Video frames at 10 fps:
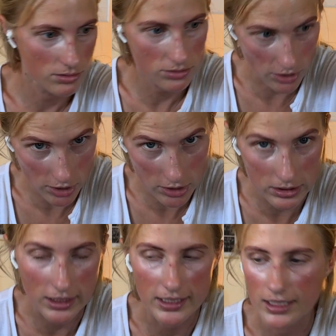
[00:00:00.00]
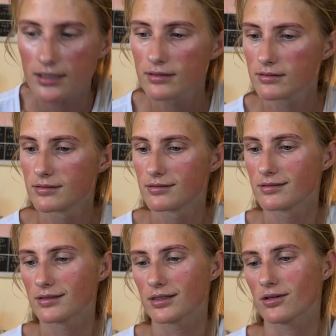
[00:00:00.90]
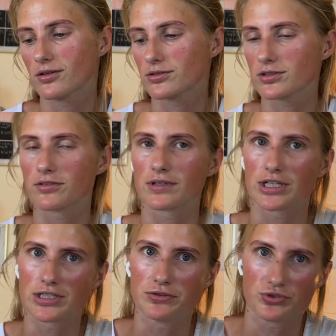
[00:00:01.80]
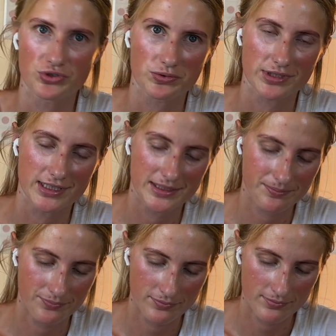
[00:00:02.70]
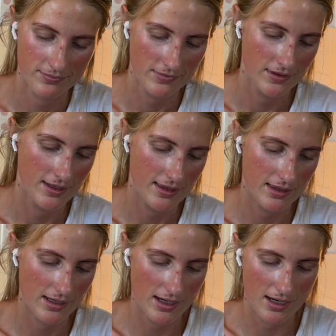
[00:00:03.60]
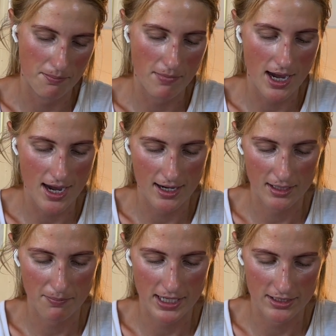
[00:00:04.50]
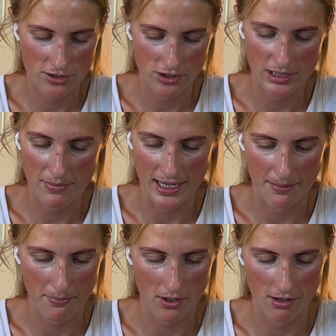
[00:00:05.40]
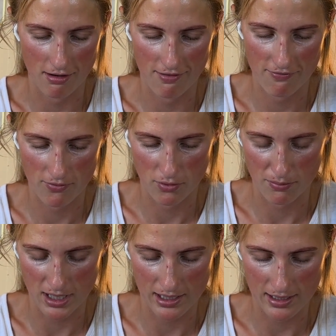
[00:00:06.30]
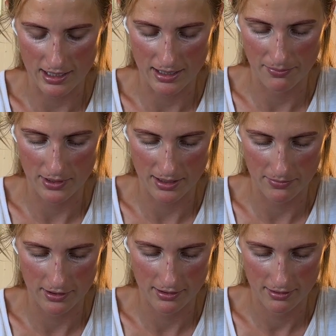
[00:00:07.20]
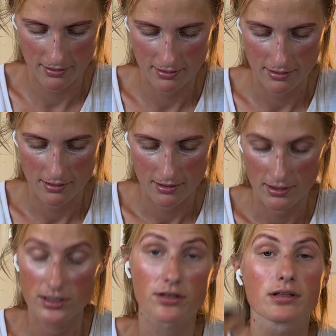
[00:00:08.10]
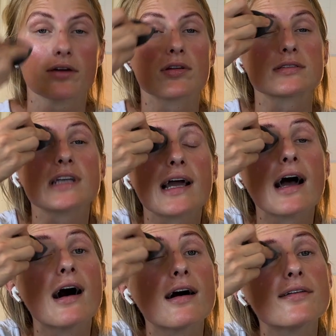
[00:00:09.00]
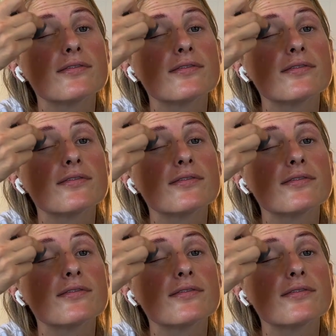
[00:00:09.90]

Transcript: thirdly, and also very usually, the MAC Painterly Paint Pot for my eyeliner. You'll notice I have